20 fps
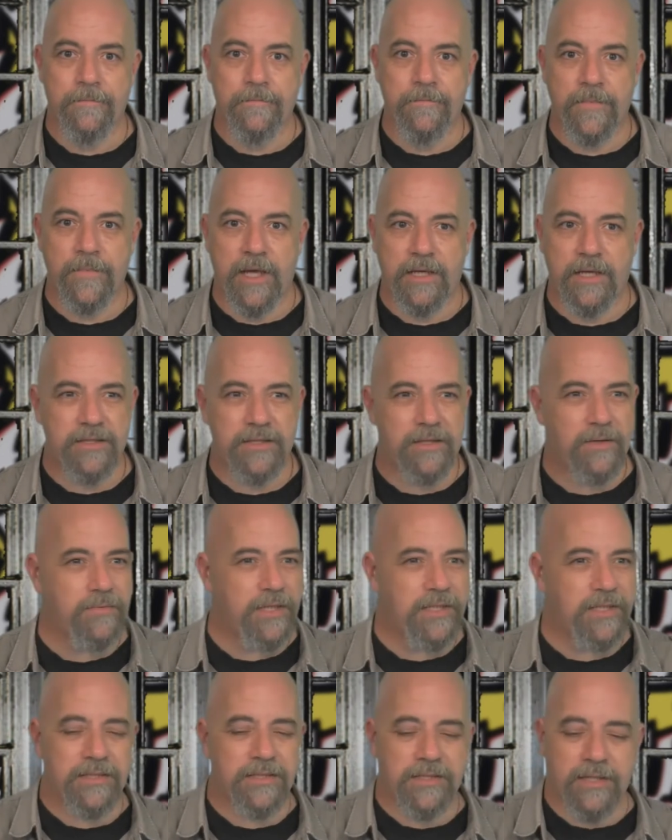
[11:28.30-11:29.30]
And
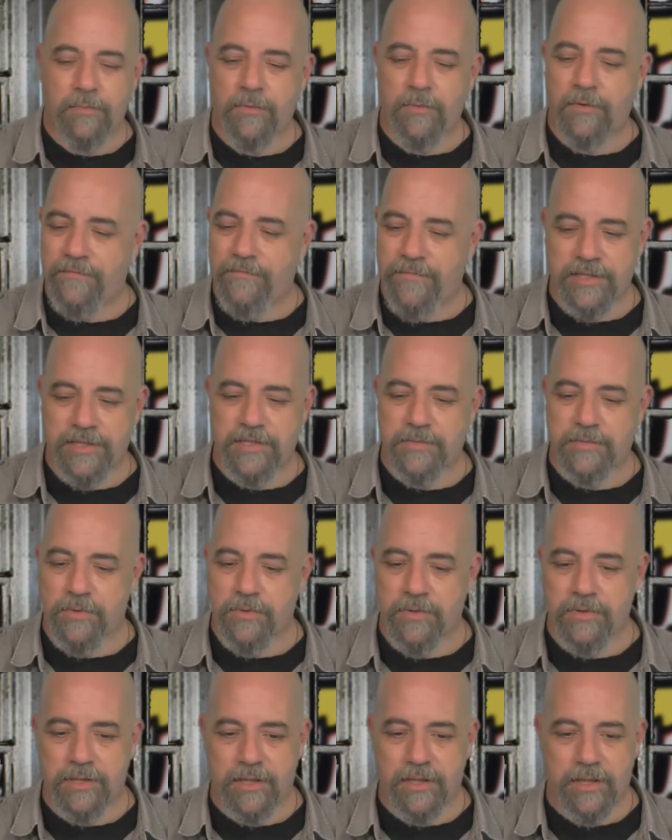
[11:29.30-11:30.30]
isn't that what
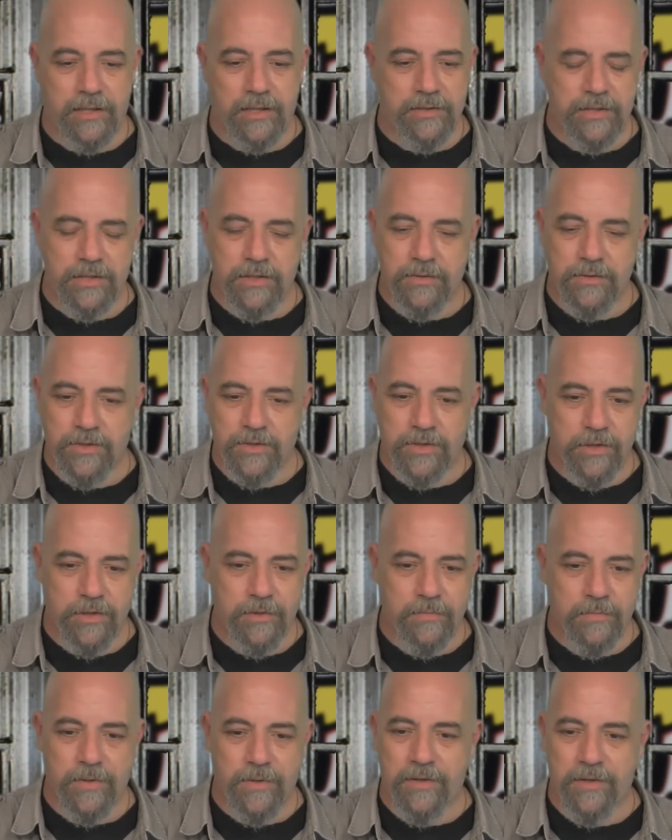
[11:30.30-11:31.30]
Facebook and
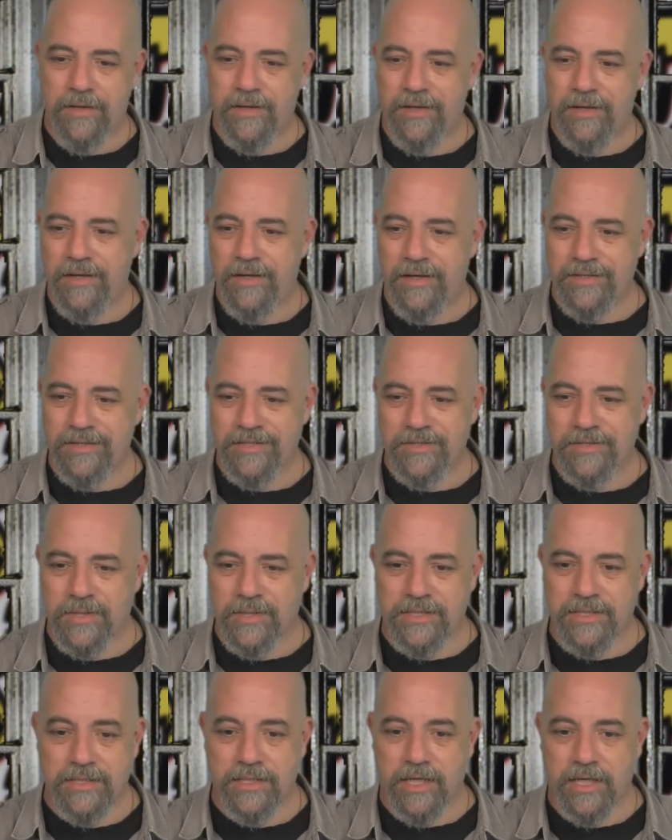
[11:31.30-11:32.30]
YouTube and
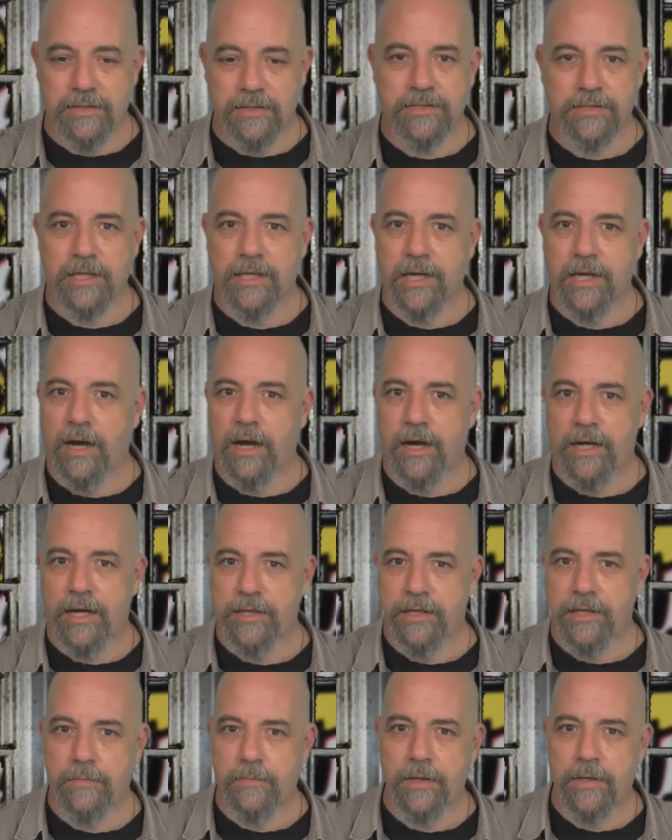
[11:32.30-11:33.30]
Twitter tell us they are
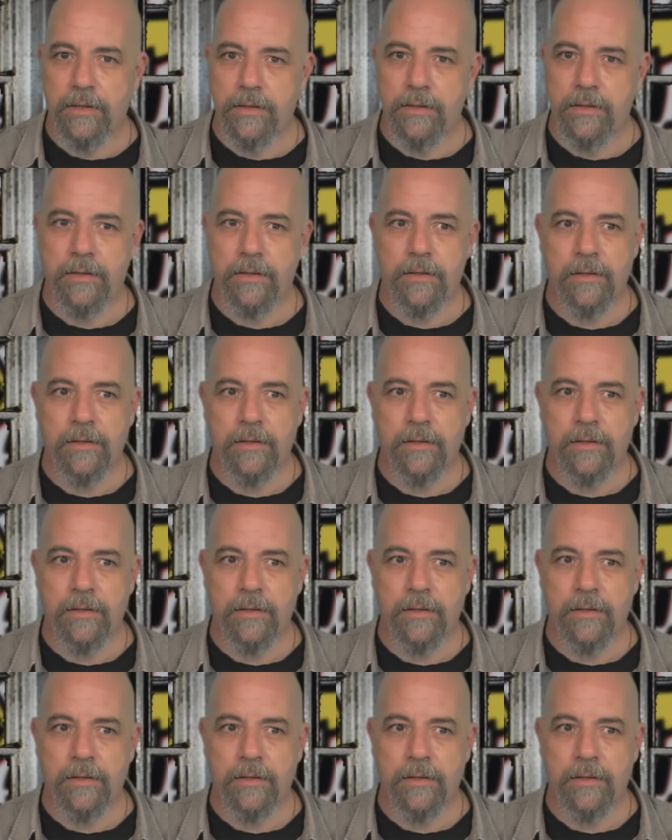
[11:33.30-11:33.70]
anyway?